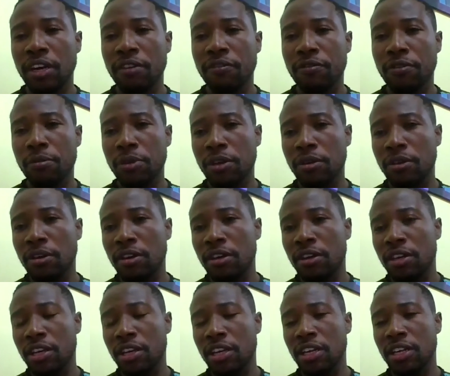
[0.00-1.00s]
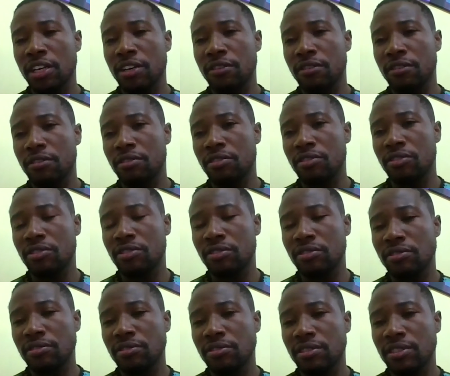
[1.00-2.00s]
from the
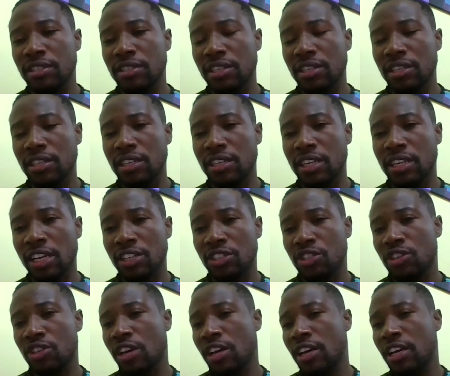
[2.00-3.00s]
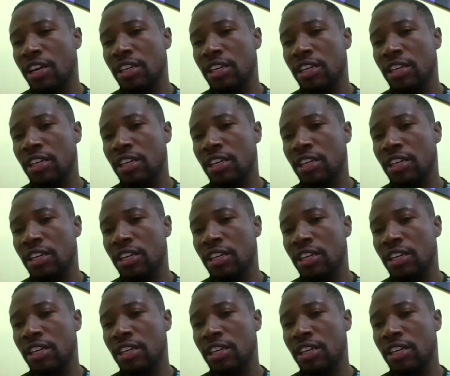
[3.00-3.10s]
national